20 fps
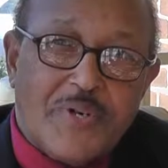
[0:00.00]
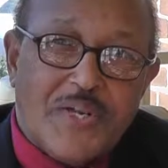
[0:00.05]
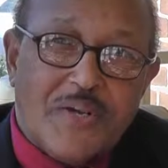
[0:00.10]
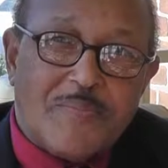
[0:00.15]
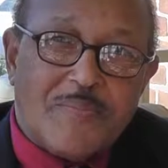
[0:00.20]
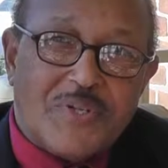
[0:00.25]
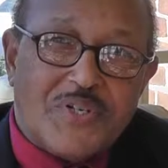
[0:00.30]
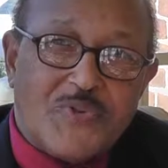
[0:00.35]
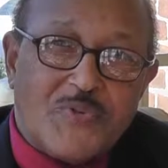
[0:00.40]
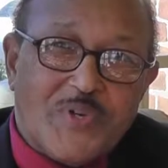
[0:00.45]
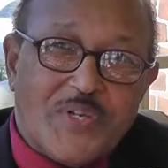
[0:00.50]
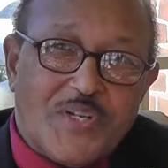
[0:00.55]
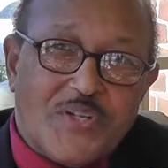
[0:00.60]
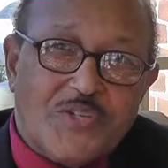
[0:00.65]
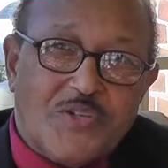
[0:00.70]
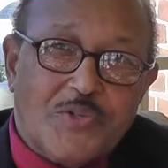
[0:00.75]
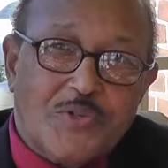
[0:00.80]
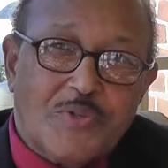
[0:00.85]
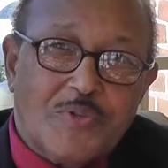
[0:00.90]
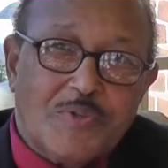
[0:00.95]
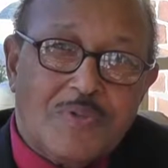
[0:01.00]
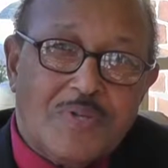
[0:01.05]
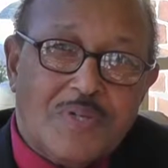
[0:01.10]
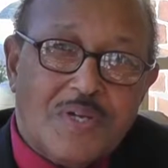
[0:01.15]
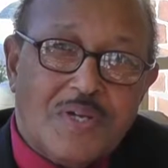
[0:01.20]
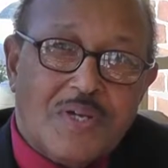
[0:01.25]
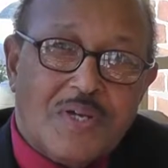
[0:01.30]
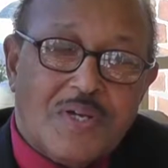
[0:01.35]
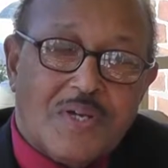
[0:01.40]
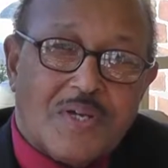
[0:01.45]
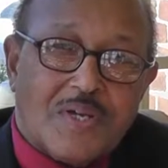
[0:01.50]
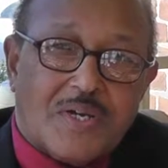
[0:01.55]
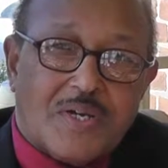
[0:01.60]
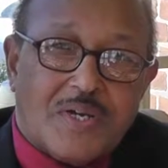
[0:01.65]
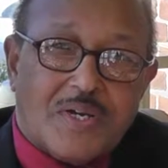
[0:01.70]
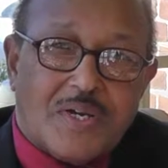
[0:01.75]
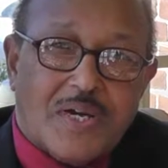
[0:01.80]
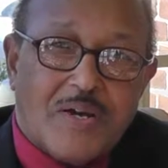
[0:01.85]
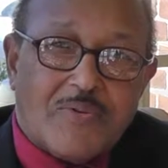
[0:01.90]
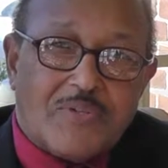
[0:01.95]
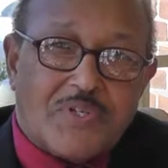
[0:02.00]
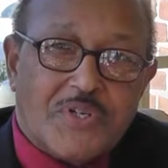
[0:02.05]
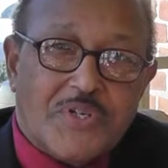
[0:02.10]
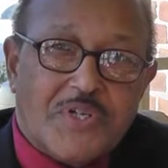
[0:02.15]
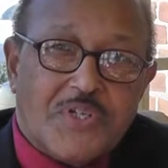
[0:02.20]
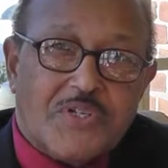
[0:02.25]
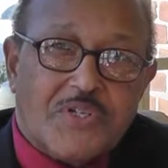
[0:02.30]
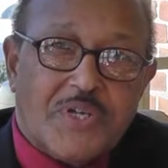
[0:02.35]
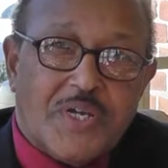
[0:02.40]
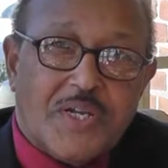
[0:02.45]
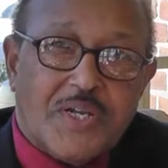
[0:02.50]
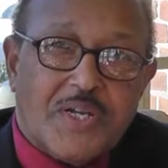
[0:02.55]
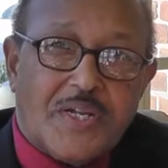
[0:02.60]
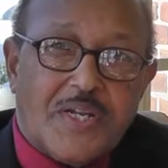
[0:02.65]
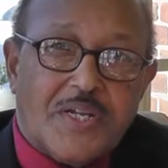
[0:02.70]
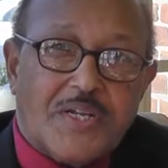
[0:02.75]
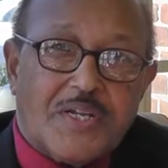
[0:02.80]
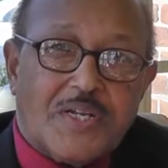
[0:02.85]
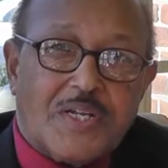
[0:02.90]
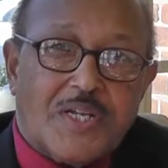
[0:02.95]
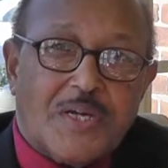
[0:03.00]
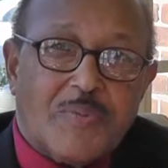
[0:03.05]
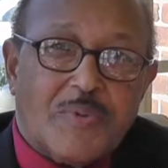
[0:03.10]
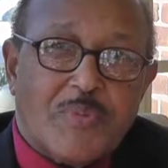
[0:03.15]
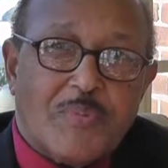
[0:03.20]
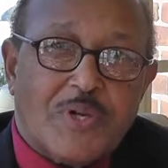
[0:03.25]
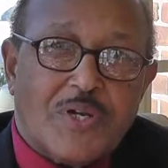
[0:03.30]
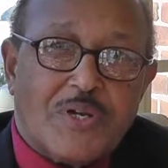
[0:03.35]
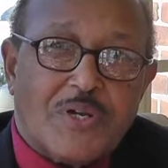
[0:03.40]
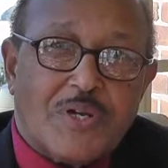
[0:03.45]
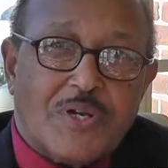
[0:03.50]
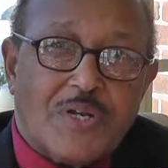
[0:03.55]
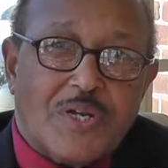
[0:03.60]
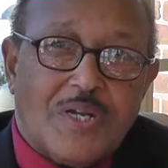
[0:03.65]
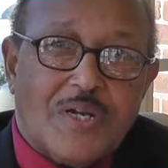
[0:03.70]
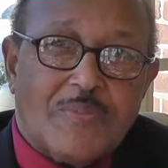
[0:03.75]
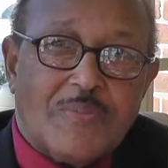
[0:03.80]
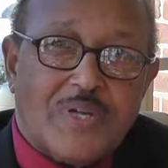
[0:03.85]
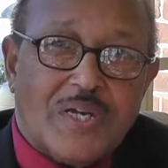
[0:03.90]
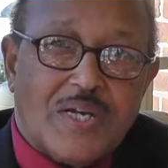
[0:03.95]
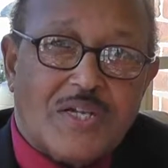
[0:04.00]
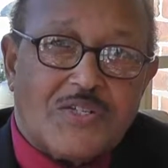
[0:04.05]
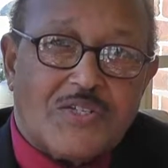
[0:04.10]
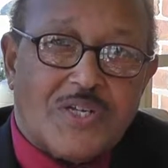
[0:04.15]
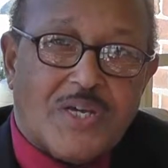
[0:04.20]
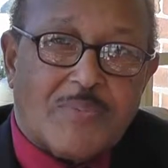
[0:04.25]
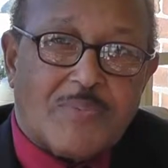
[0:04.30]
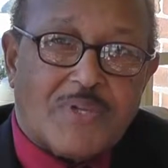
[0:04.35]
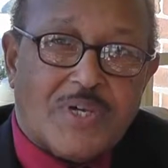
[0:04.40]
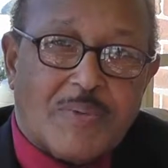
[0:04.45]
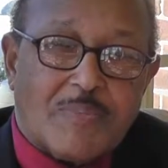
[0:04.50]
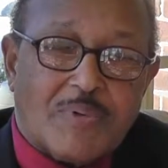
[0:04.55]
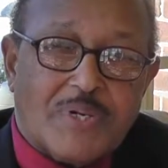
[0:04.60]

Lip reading: Number 22. I was initiated in the Columbia, Maryland Alumni Chapter.